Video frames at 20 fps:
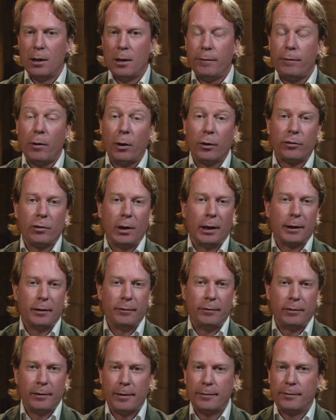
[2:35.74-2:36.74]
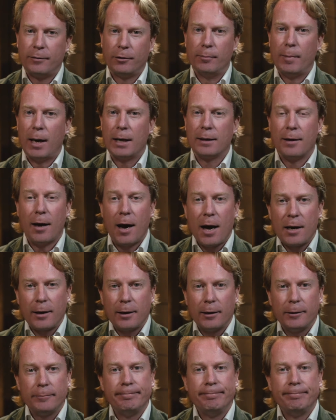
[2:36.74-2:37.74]
Folks like the philosopher Martin
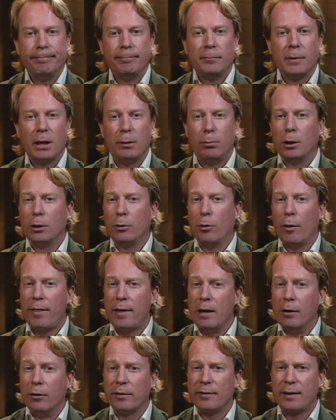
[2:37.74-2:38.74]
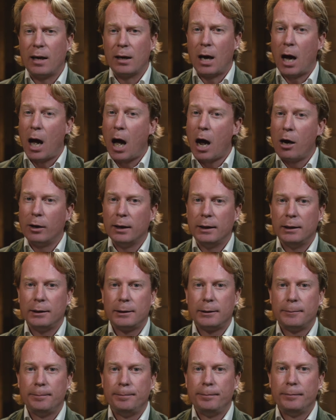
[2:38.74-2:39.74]
Heidegger, the political theorist Hannah
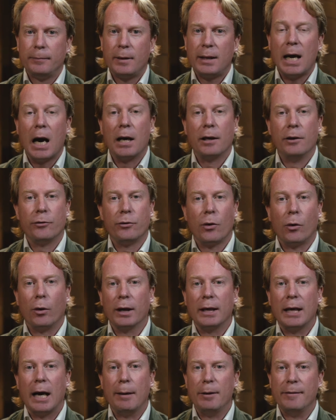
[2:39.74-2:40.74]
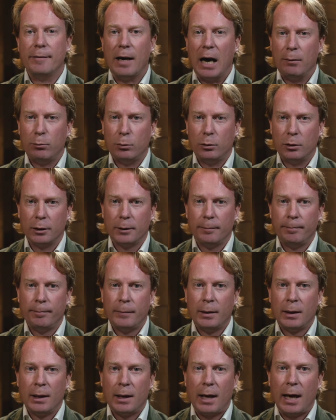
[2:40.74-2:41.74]
Arendt, the art historian Aby Warburg,
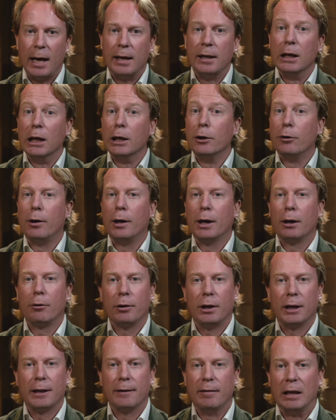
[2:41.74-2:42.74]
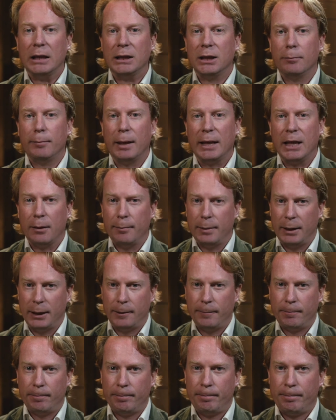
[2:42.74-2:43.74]
and the literary critic Walter Benjamin.
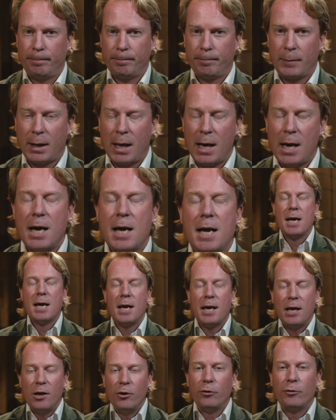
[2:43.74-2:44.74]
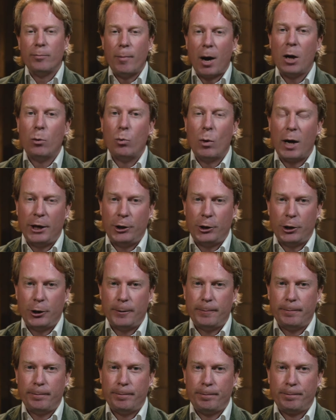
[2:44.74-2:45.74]
Here's my
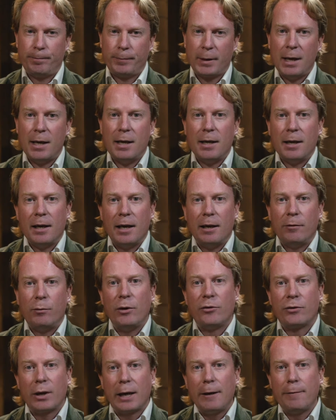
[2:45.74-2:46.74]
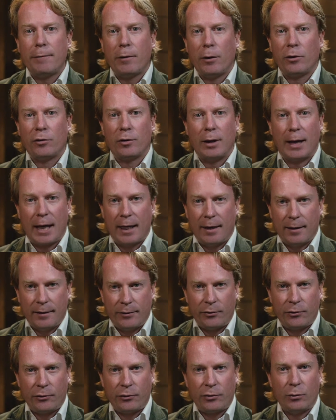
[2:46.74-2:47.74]
wager. If we study folks like
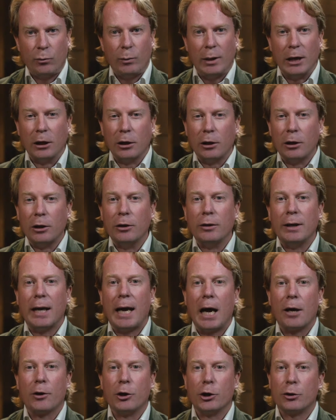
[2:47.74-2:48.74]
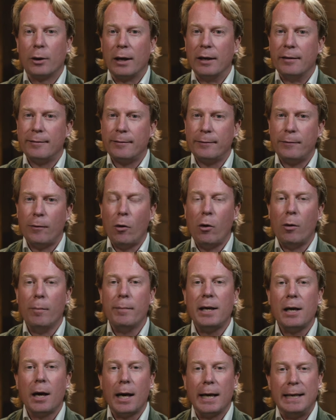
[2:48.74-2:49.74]
this, we learn how to transform
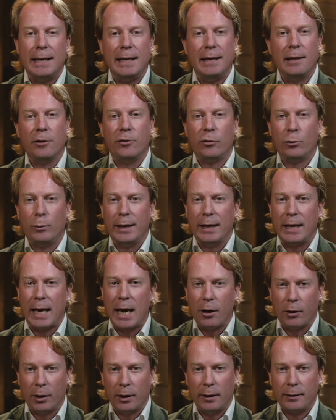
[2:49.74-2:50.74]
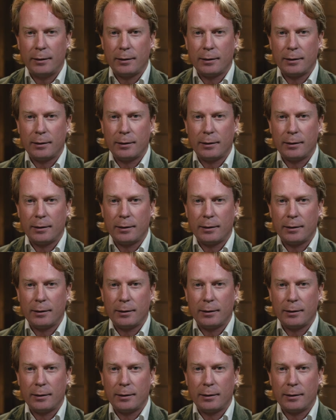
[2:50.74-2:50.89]
the ideas we inherit.